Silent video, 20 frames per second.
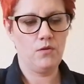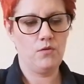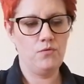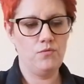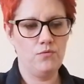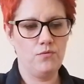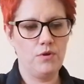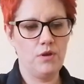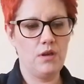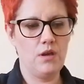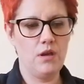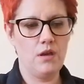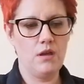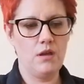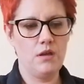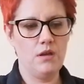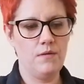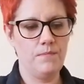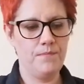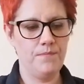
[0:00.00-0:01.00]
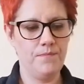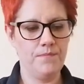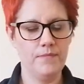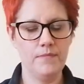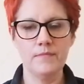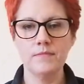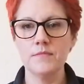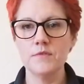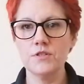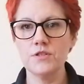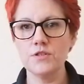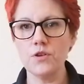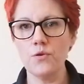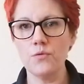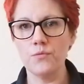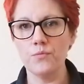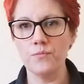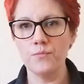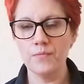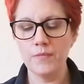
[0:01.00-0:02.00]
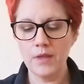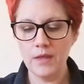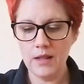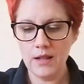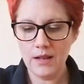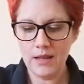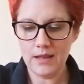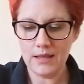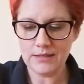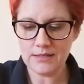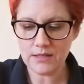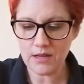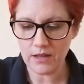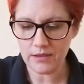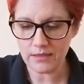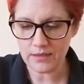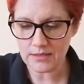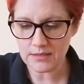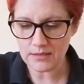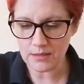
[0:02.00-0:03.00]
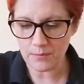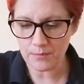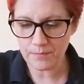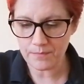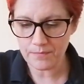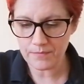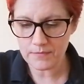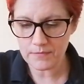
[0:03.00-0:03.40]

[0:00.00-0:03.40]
Okay, so let's cut this up.